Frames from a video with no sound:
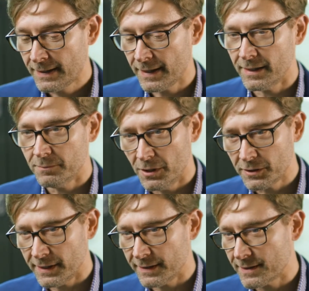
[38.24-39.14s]

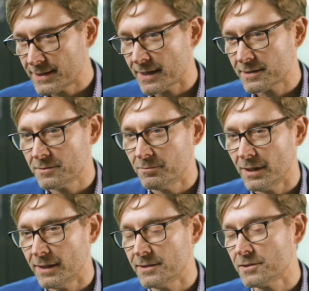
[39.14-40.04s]
looking at the tax
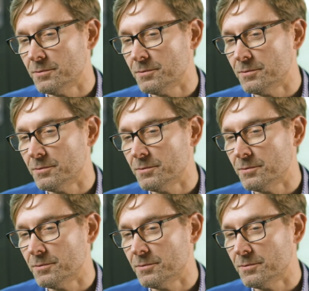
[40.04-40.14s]
compliance